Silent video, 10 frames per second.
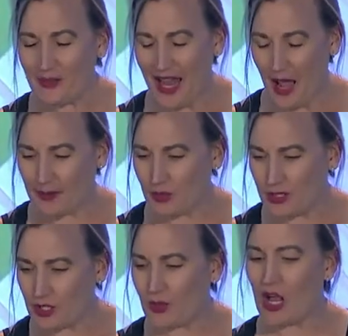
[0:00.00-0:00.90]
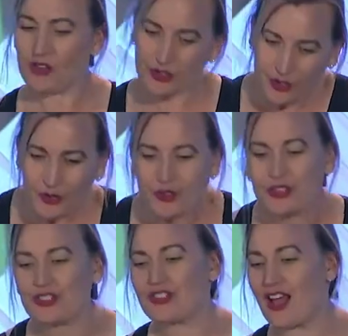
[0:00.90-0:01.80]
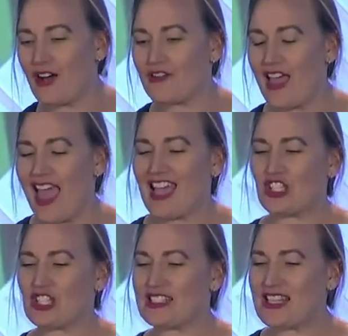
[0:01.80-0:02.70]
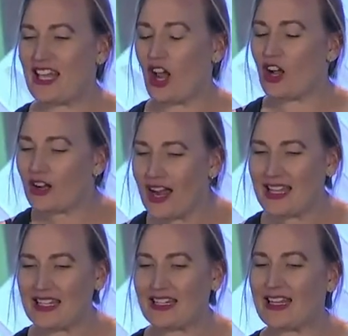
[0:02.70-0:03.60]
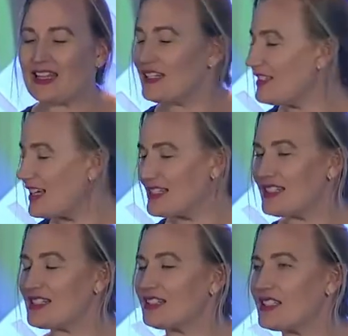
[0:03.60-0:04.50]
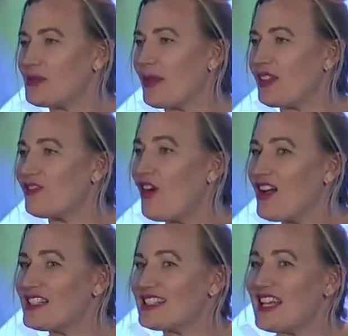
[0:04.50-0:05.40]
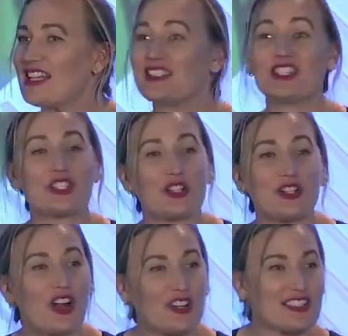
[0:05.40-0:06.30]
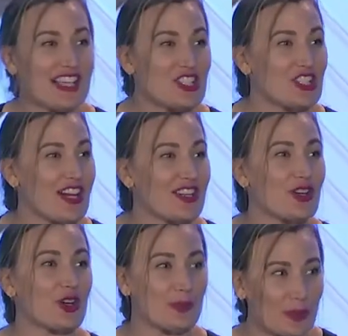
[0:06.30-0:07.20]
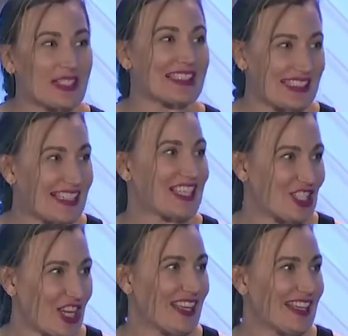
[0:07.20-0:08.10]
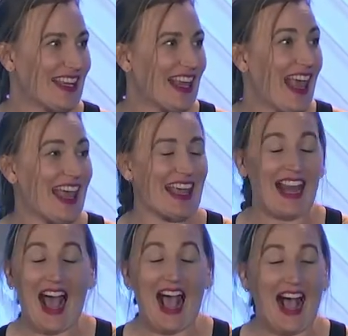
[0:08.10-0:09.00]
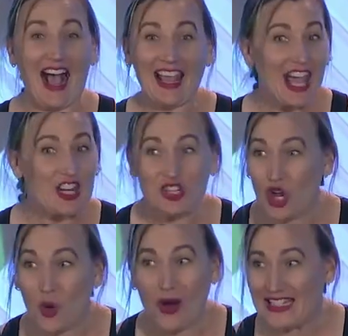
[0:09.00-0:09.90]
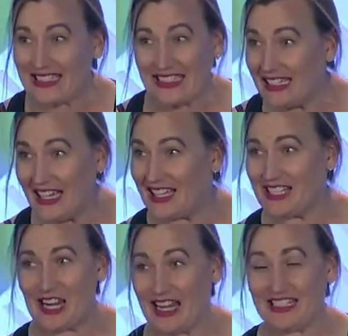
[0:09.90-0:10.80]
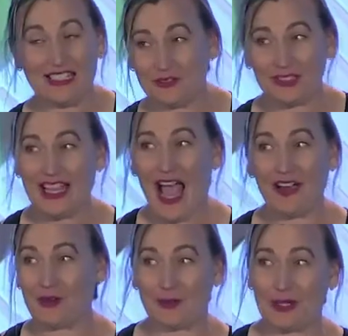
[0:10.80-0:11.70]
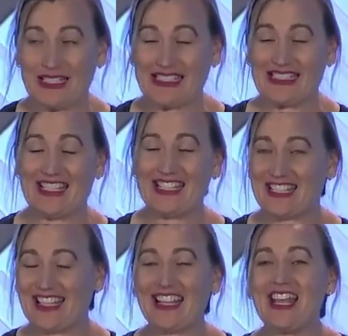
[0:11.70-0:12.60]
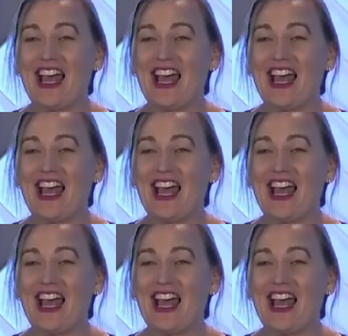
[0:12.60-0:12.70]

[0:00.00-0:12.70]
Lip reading: what happened was we all introduced ourselves, and she said, all right, and next is Elizabeth Foss. Let's turn our attention onto her presentation. And I had no idea, and I didn't really have a presentation.